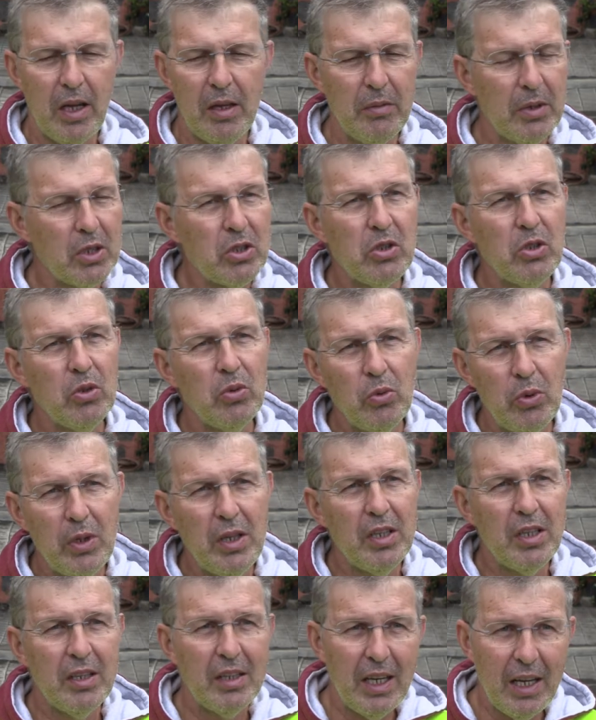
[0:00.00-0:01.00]
I'm not sure
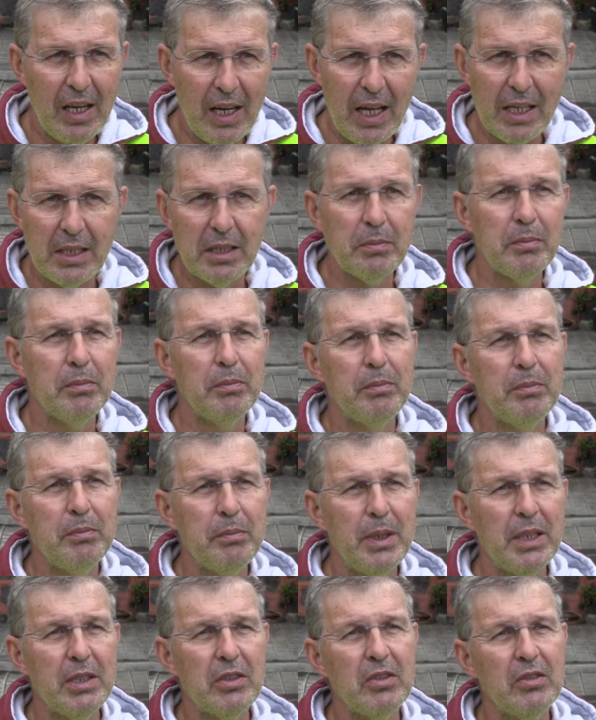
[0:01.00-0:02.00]
with the last
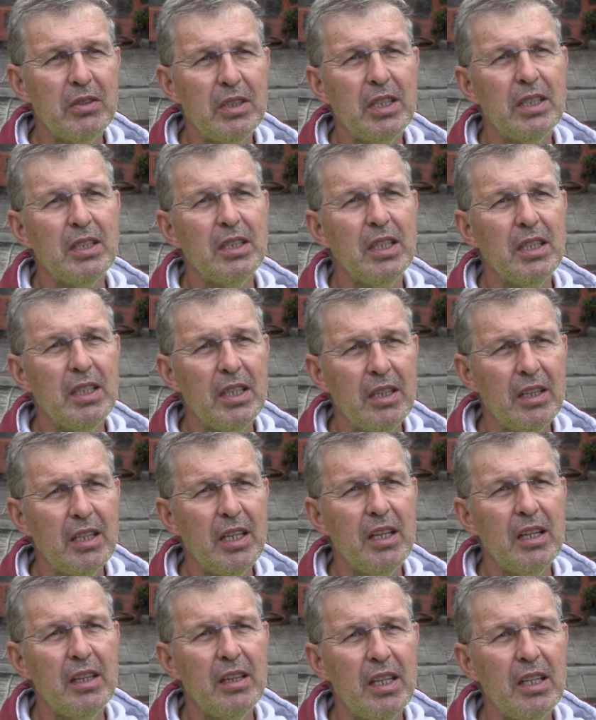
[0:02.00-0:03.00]
person that take
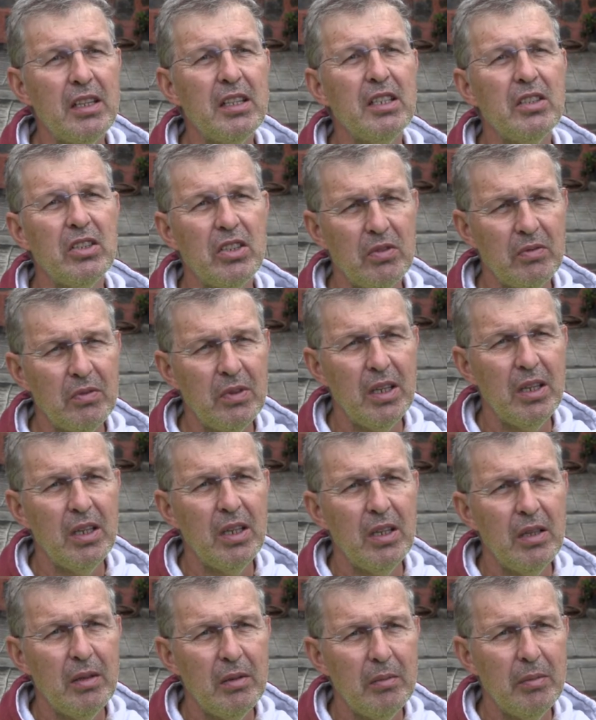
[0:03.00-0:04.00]
the decision.
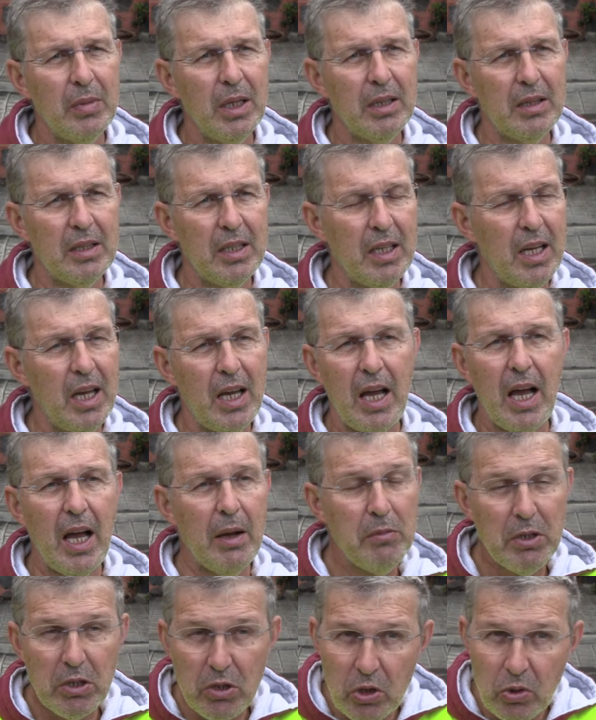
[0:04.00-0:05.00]
But uh,
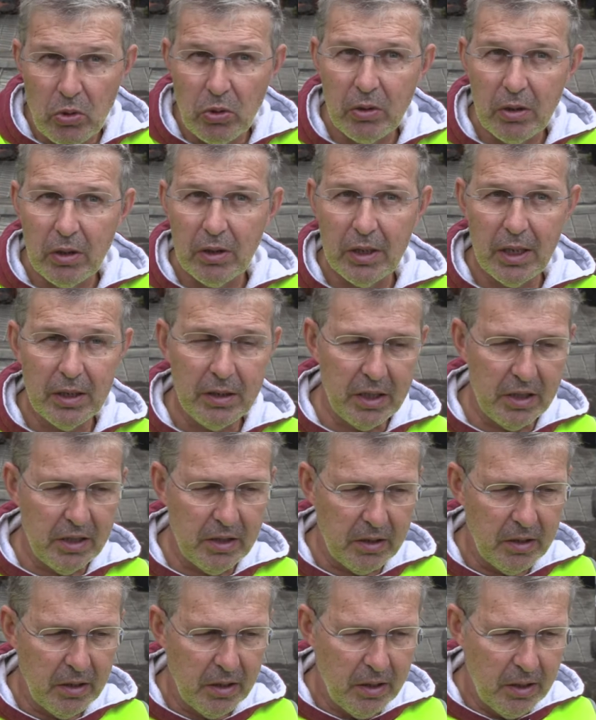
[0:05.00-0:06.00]
I'm sure that
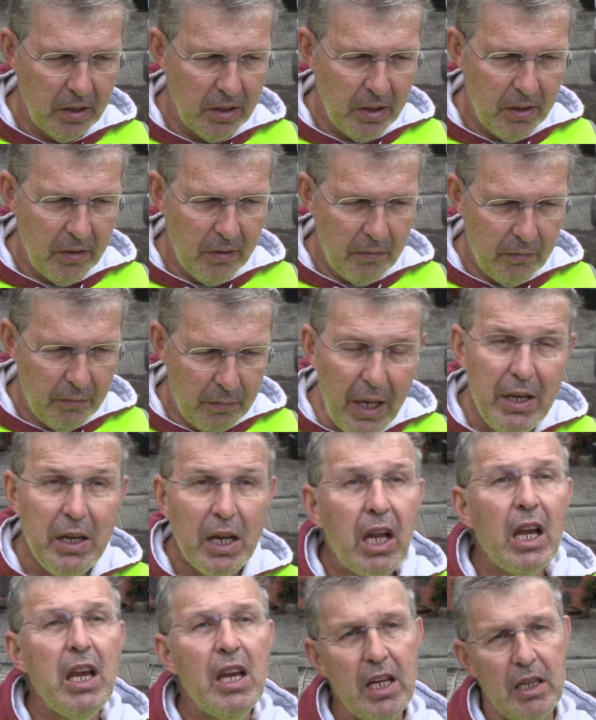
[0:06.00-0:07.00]
is very
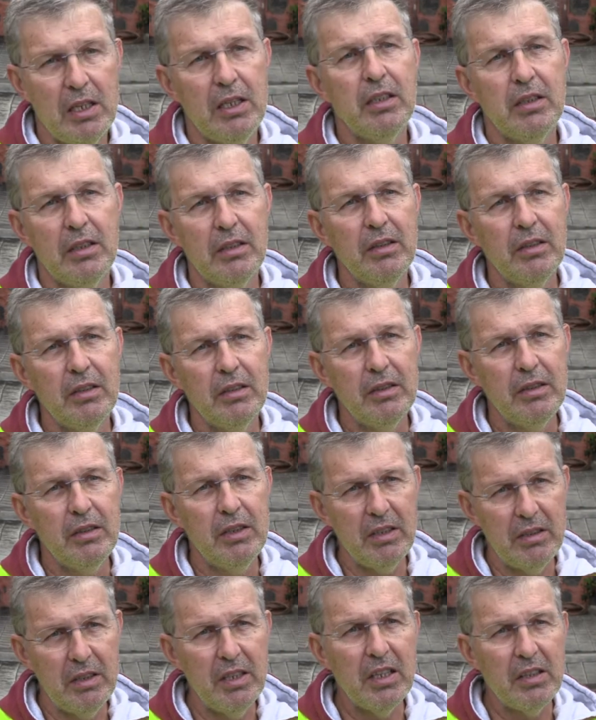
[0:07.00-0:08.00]
clear,
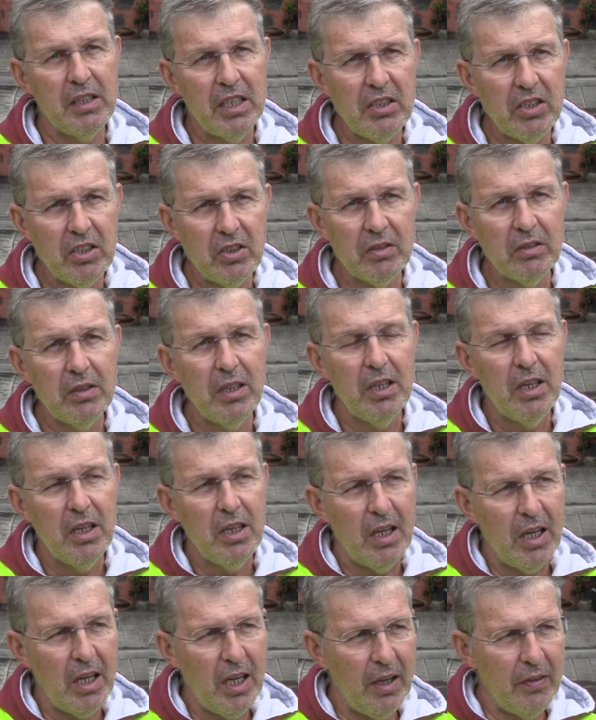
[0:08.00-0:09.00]
this decision,
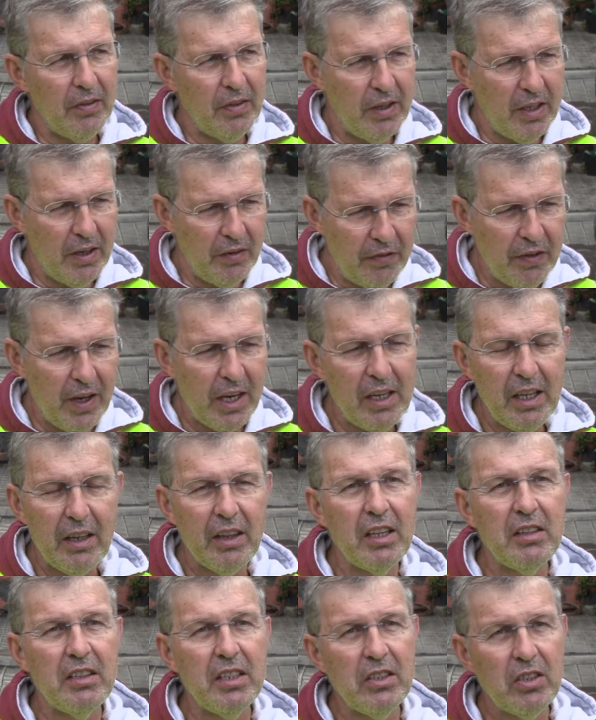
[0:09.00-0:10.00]
and the final
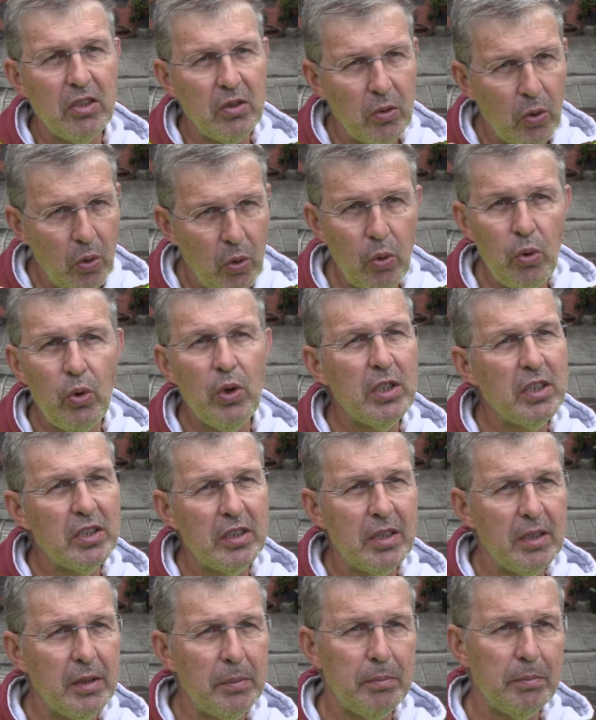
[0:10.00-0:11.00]
decision, who is
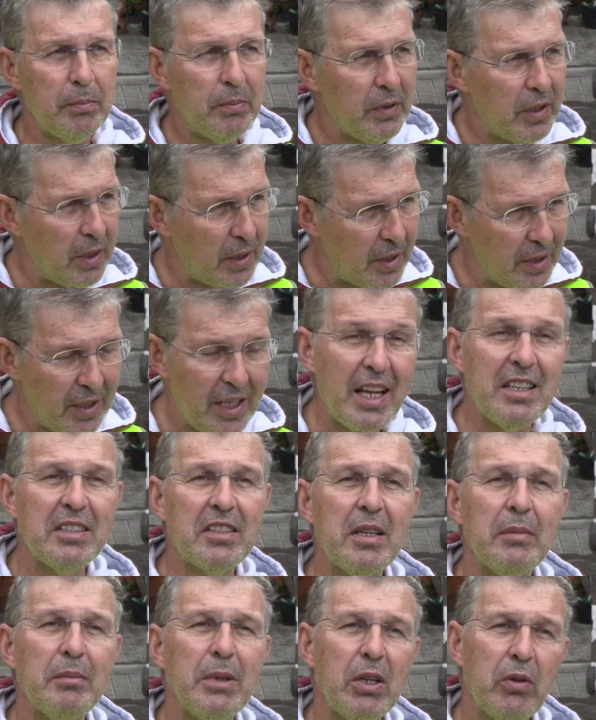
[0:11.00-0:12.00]
the the,
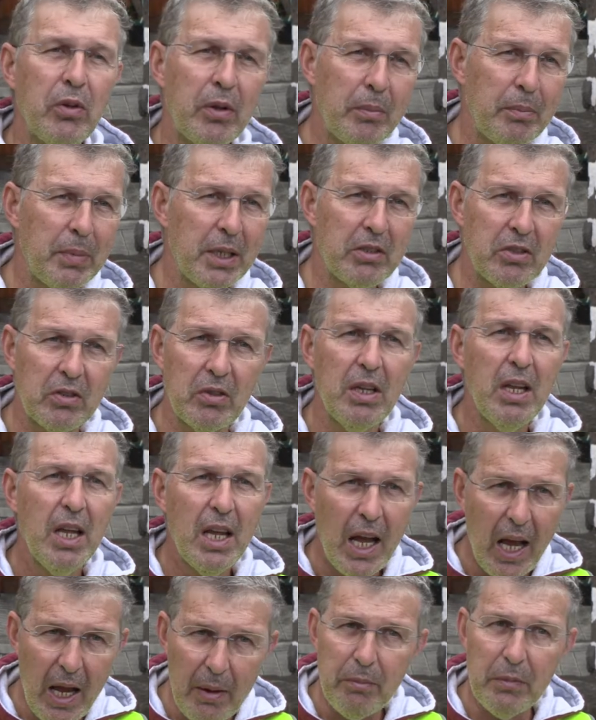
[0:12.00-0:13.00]
the of the person,
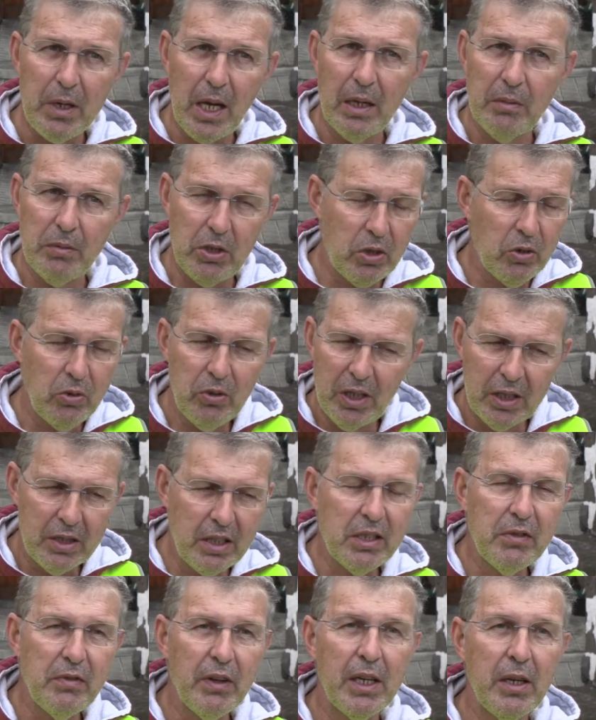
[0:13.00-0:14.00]
I'm, I'm sure that
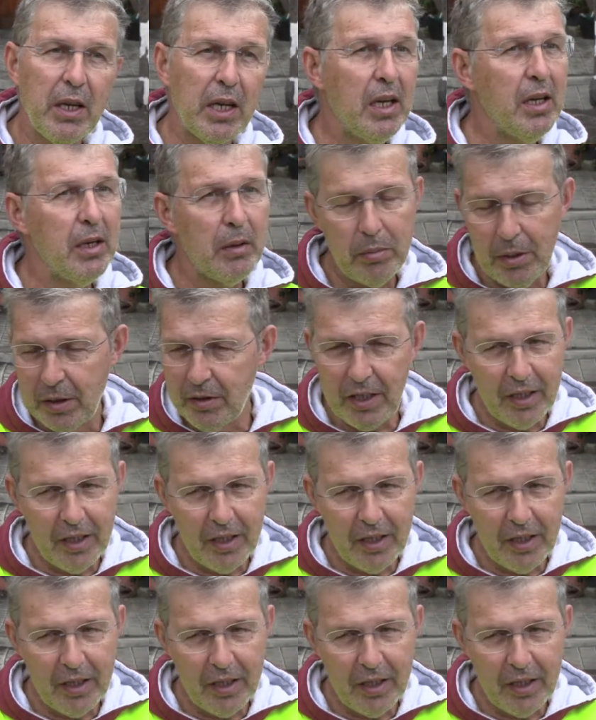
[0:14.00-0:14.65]
is very clear, but